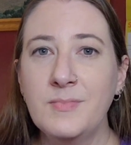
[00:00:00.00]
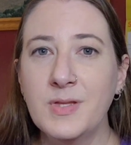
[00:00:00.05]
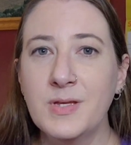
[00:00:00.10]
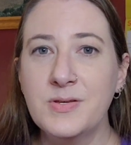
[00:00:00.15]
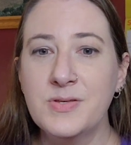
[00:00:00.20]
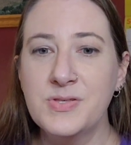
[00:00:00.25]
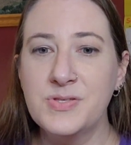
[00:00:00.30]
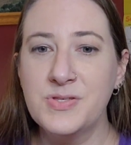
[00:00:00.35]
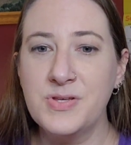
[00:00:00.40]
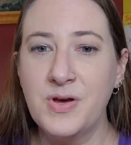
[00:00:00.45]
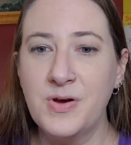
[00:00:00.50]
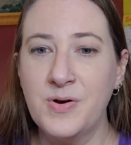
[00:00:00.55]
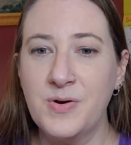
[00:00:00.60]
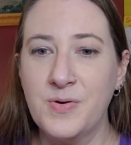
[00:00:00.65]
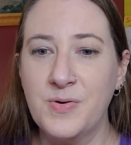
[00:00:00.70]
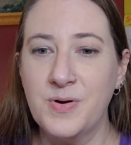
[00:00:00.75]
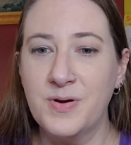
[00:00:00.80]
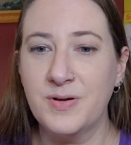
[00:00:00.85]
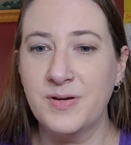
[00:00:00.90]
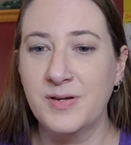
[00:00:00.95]

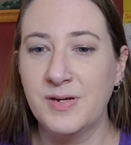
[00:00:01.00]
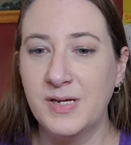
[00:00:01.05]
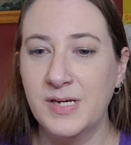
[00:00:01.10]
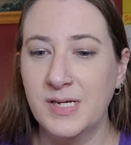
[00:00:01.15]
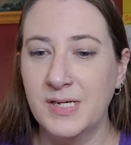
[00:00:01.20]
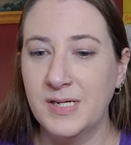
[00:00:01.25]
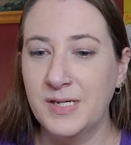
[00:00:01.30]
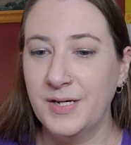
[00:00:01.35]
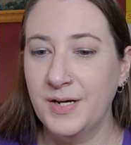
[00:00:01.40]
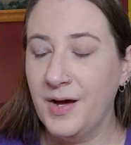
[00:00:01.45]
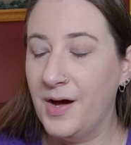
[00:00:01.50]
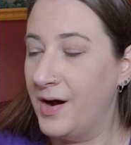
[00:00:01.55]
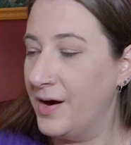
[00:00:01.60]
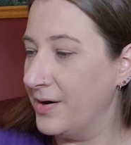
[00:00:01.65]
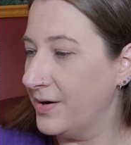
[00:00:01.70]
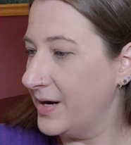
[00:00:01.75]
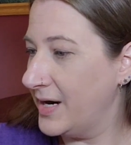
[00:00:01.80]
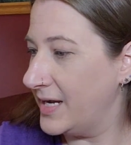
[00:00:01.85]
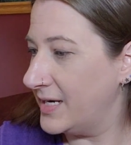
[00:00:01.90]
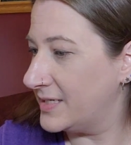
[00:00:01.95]
So, all
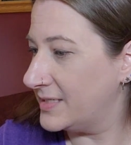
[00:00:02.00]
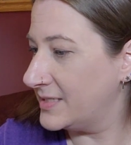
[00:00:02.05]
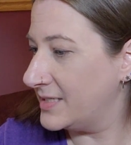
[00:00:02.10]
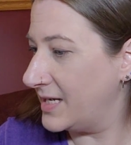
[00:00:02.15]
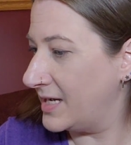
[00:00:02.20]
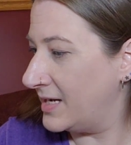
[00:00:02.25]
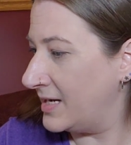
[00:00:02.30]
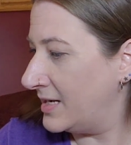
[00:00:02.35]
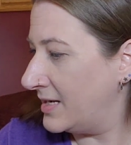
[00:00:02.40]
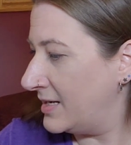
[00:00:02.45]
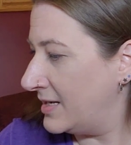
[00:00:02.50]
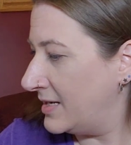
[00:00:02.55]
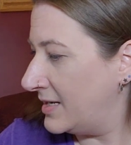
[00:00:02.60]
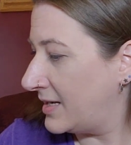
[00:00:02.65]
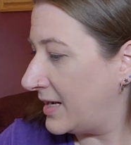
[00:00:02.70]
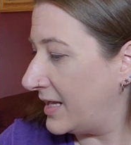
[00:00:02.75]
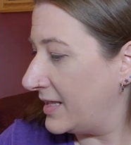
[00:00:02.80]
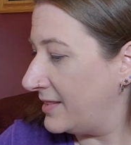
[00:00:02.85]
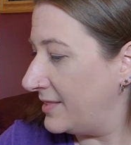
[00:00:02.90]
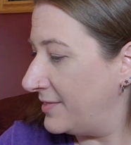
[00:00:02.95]
right,
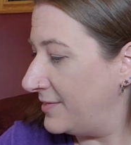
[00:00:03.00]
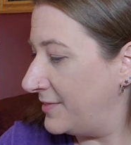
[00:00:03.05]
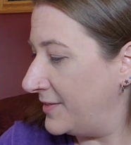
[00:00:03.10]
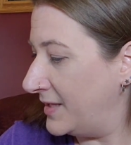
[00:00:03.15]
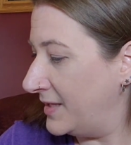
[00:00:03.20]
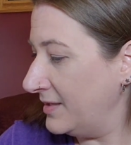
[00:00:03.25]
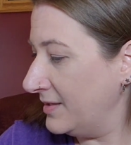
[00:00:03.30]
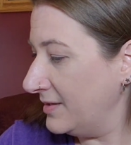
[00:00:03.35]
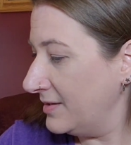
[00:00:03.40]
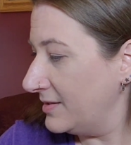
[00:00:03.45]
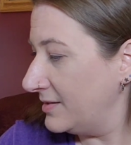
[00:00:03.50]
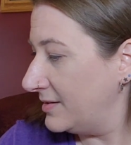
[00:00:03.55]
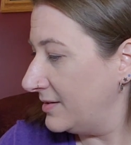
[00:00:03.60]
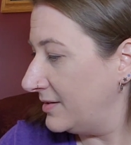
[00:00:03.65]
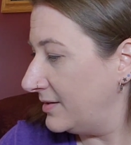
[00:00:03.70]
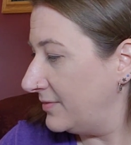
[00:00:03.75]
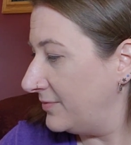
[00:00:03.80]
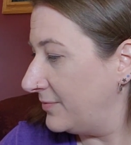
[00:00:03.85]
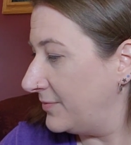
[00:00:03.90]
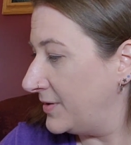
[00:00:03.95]
I think
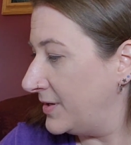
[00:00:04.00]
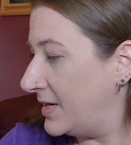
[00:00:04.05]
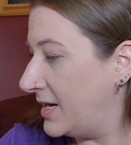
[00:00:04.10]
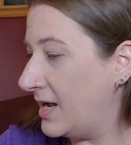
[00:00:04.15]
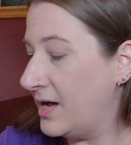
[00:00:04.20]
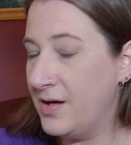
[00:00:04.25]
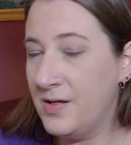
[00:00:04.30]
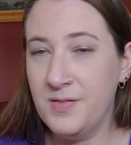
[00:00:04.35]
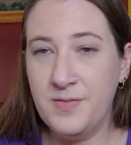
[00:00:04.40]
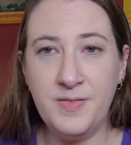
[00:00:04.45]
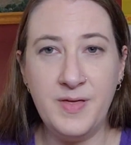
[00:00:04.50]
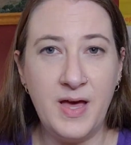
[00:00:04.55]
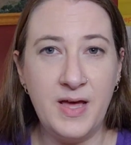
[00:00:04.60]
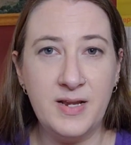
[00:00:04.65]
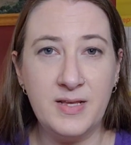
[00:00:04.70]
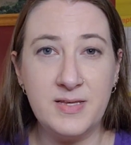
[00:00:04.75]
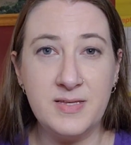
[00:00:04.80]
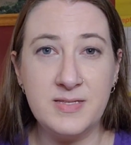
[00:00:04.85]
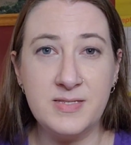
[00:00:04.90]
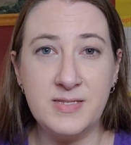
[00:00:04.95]
for now, that
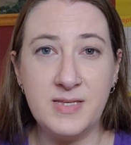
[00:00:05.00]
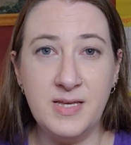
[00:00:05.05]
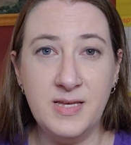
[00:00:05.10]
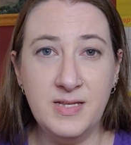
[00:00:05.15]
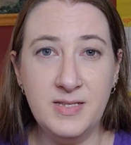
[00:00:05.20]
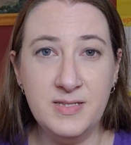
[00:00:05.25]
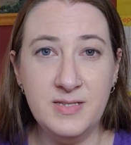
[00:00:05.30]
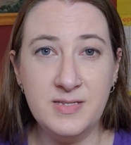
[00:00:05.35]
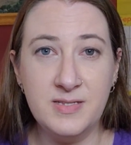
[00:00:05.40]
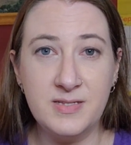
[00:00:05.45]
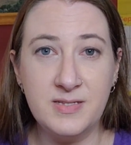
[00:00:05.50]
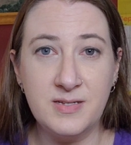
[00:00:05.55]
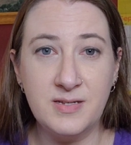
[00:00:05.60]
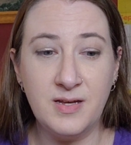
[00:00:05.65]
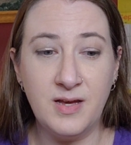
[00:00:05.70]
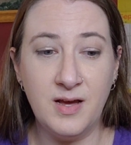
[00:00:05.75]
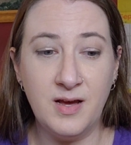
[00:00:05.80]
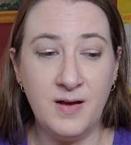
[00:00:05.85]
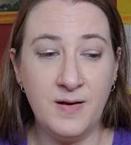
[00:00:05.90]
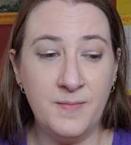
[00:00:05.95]
is it.
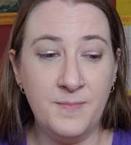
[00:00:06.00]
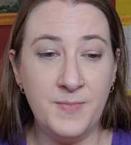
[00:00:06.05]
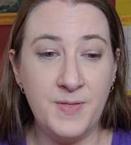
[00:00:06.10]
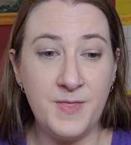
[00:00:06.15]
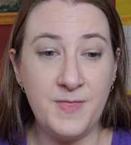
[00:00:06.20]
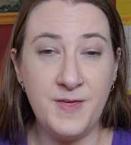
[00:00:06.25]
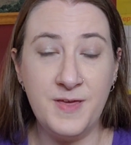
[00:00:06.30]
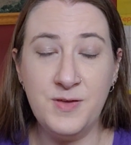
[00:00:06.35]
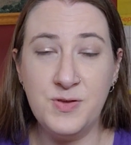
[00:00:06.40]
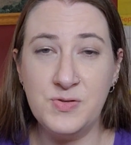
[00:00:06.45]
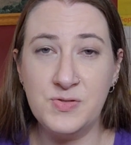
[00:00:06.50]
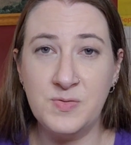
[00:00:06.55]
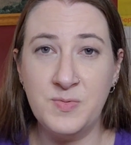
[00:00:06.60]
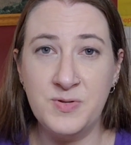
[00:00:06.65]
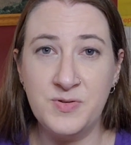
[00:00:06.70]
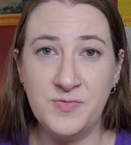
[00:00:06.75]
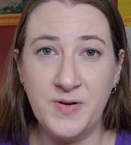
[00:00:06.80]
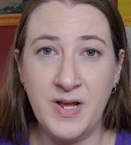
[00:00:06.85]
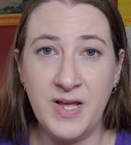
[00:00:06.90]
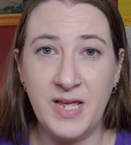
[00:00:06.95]
Thank you so
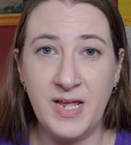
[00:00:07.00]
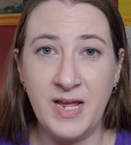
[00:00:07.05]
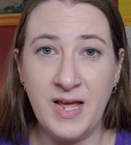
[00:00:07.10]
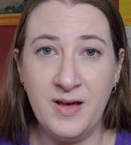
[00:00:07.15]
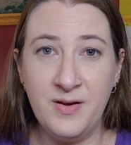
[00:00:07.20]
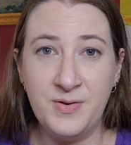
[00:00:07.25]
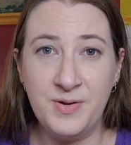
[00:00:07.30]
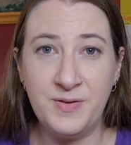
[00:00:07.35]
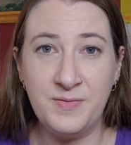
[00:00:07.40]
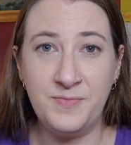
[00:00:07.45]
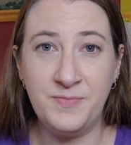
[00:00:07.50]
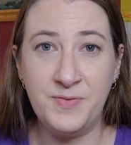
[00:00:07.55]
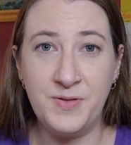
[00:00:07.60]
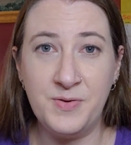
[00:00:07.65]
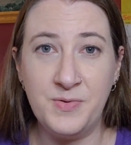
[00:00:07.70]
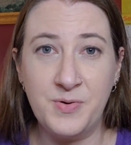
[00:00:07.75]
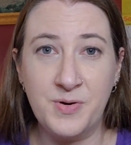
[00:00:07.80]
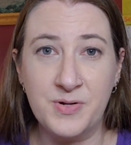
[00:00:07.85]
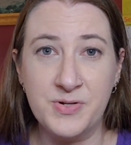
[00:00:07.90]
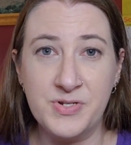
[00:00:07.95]
much for hanging out. If
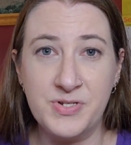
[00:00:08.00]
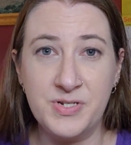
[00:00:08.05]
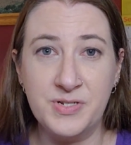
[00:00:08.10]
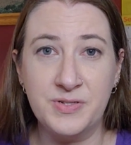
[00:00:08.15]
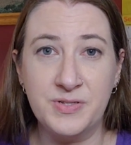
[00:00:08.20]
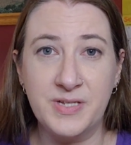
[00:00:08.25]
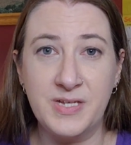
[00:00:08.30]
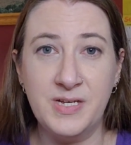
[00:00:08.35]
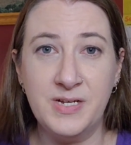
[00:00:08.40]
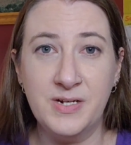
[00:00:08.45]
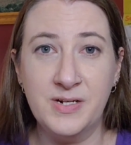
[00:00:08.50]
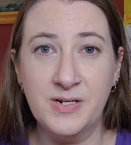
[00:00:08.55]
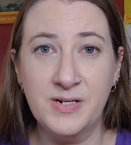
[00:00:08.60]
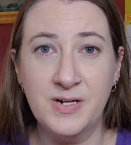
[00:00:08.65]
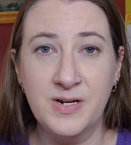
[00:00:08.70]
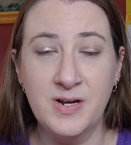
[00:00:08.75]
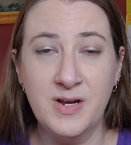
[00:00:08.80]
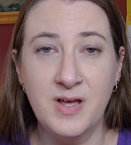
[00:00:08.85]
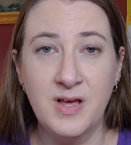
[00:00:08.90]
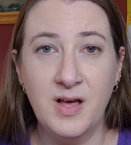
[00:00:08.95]
you are still here,
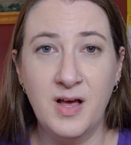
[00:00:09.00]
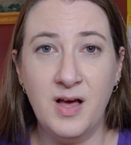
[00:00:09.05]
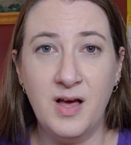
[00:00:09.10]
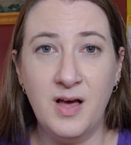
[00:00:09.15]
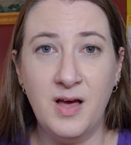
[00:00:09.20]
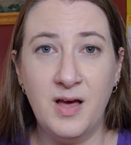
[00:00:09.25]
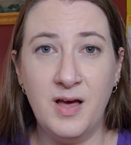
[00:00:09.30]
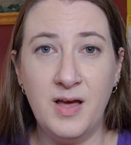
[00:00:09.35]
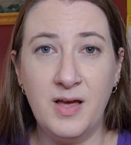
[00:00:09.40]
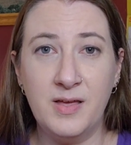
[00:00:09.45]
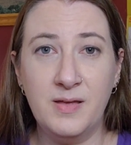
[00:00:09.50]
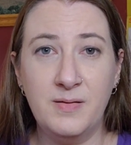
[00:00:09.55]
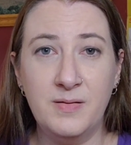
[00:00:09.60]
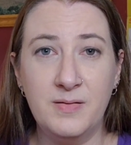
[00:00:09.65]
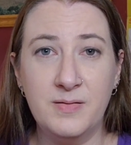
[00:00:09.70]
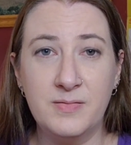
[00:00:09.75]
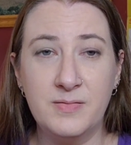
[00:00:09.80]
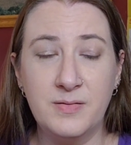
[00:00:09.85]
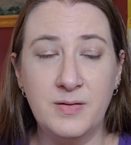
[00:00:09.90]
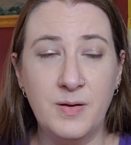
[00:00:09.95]
I
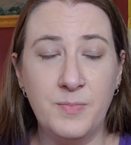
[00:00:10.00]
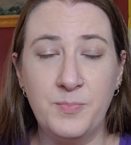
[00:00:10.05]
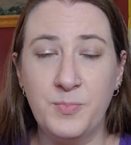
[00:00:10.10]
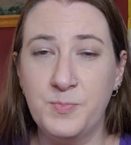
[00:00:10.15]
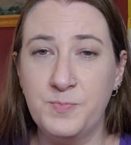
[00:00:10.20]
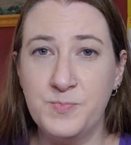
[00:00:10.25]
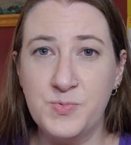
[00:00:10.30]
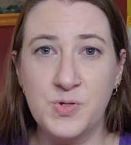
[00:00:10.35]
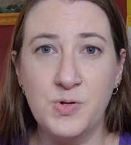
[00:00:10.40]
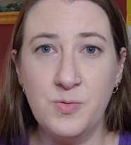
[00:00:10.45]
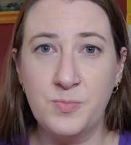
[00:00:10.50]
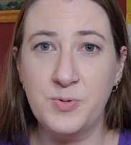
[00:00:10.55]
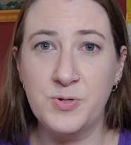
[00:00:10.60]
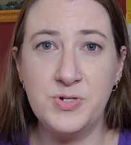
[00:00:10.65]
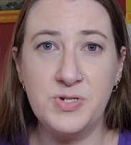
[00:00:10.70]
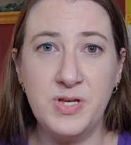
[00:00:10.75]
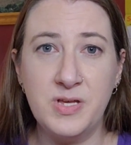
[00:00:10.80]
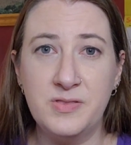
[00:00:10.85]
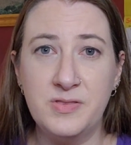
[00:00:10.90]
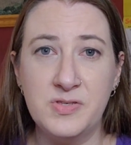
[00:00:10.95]
so
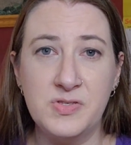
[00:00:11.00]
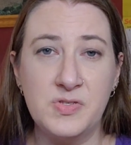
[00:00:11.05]
appreciate the